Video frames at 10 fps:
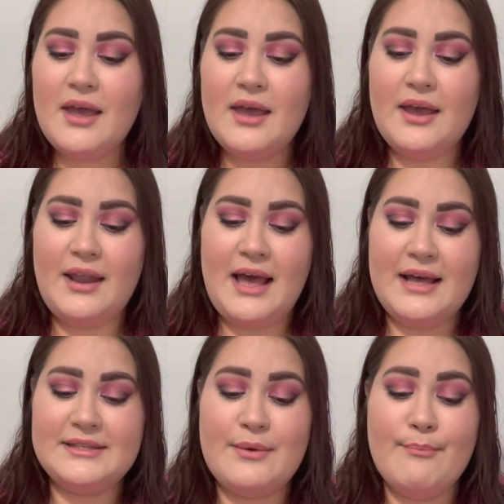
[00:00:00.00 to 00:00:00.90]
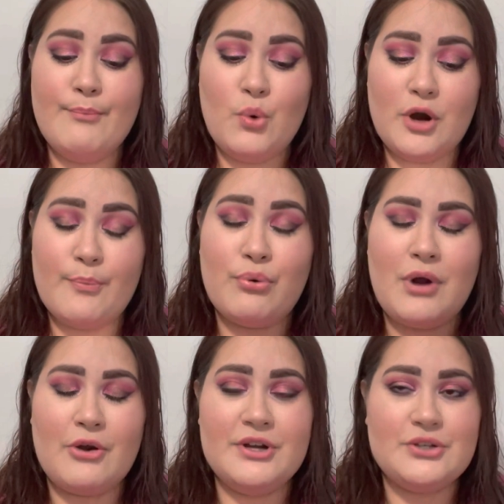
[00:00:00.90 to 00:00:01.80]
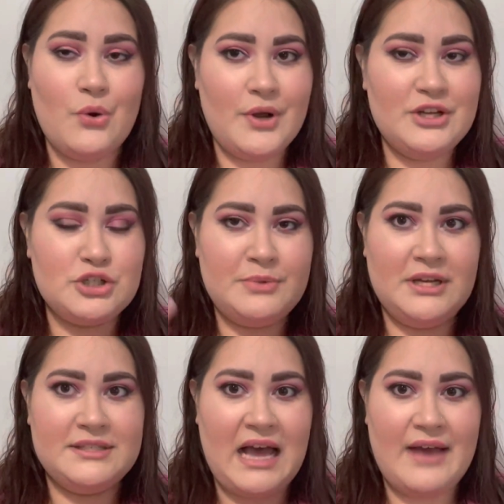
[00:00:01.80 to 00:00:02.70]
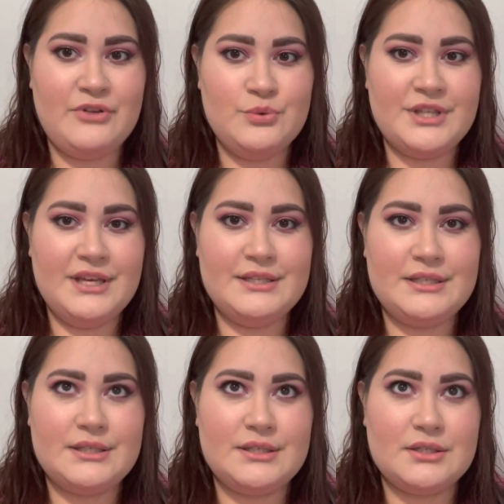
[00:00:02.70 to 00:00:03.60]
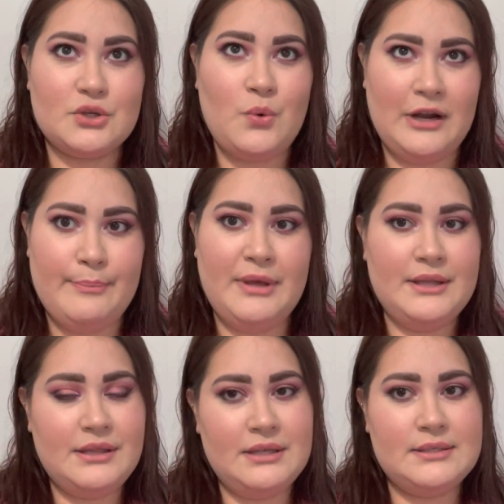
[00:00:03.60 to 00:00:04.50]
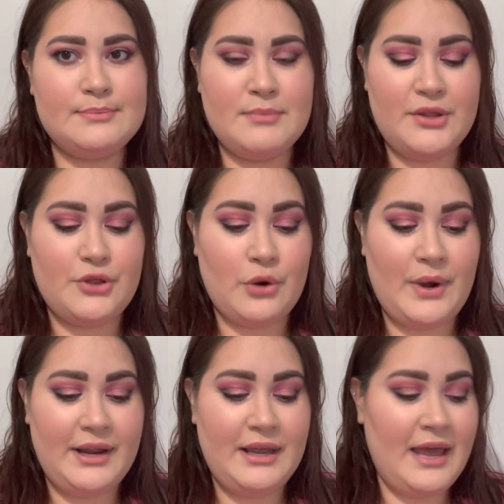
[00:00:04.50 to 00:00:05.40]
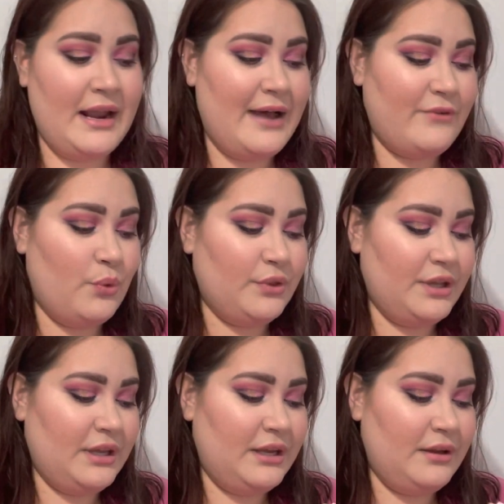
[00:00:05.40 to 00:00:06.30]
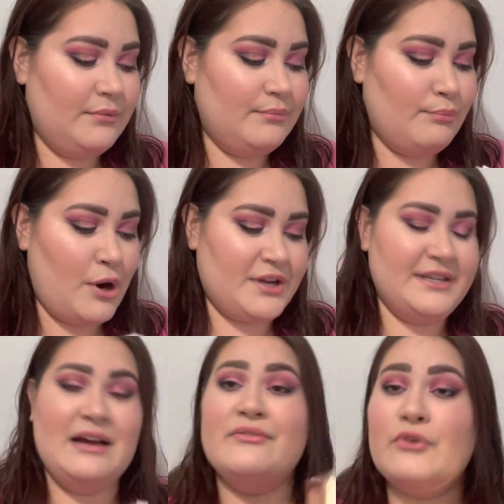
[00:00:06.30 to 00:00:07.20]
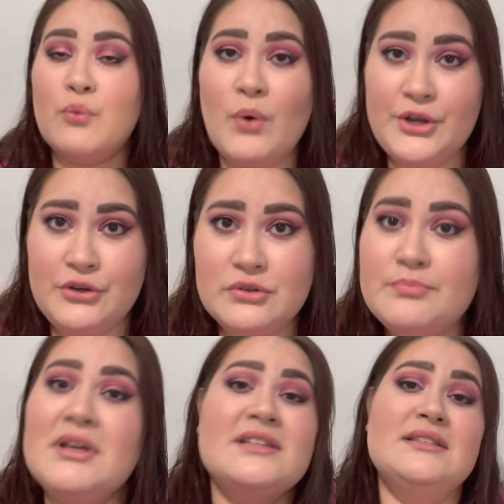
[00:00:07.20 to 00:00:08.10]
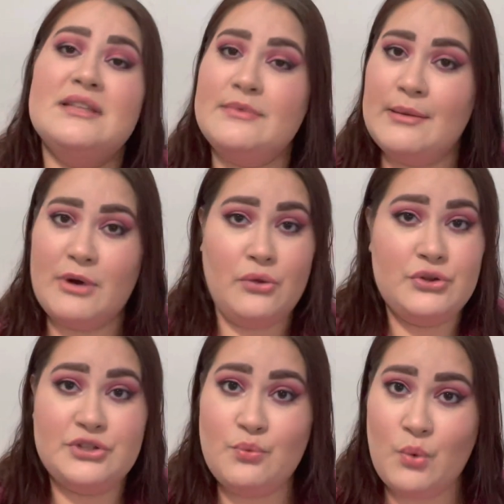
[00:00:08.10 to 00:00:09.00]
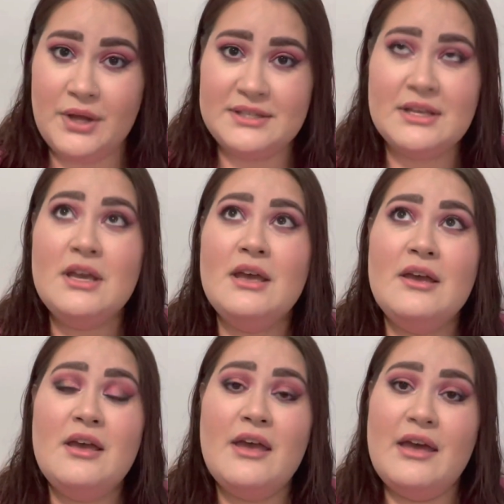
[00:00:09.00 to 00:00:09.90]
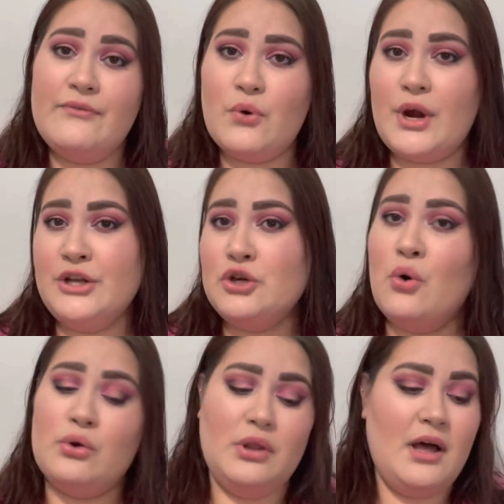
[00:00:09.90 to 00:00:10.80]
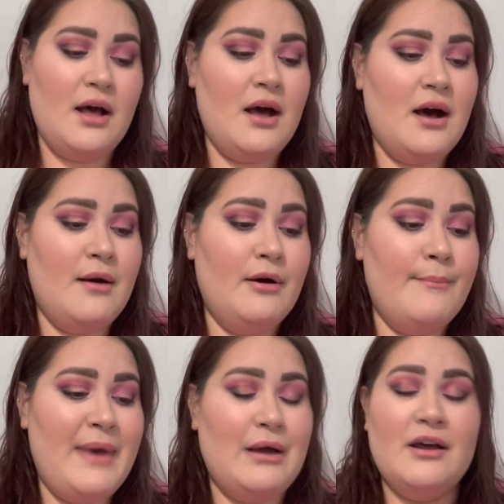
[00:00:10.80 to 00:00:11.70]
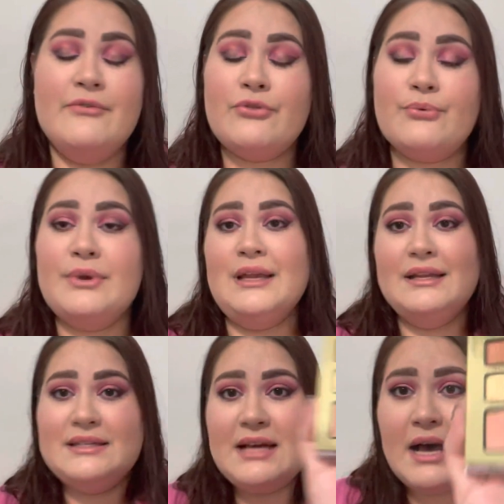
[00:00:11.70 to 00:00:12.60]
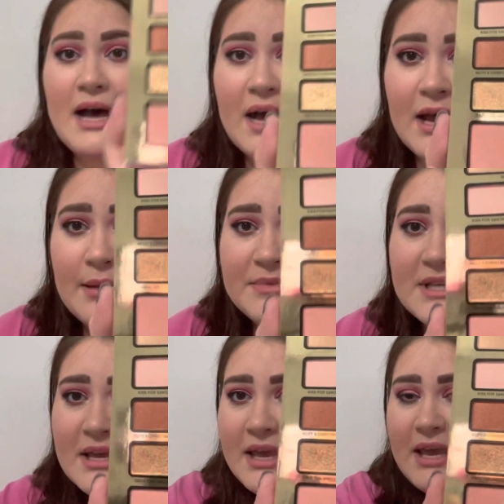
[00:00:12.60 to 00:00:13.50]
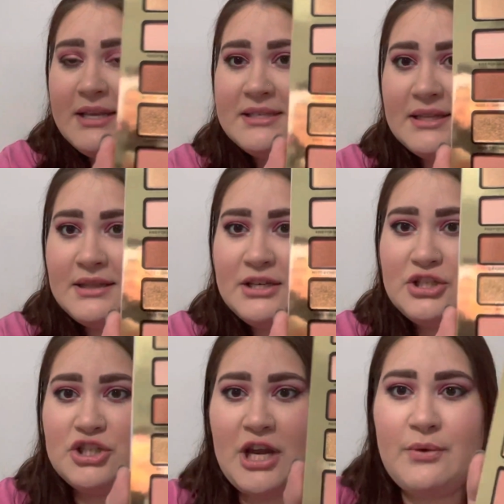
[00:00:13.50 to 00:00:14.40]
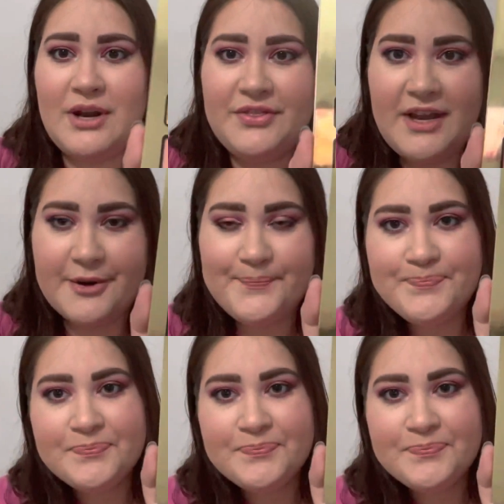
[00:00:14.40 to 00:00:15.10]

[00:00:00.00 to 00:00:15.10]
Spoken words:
It has more progress on it just because I've used this quite a bit this month already. And I've only marked it down for 1 use because in September I only used it once. And for a total amount of 3 times. It is this shade right there.